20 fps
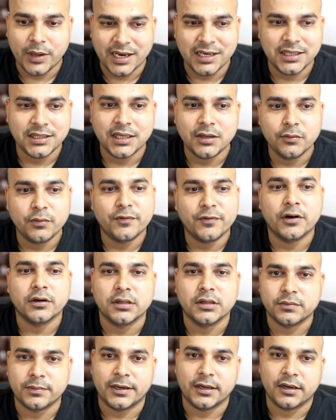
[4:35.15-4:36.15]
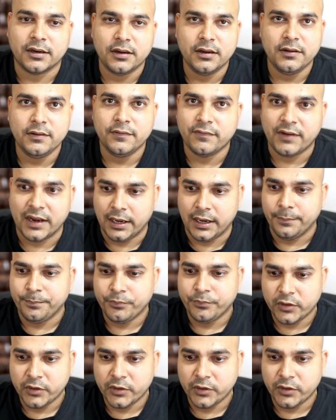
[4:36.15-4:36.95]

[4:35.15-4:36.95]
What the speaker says: anything for this particular file.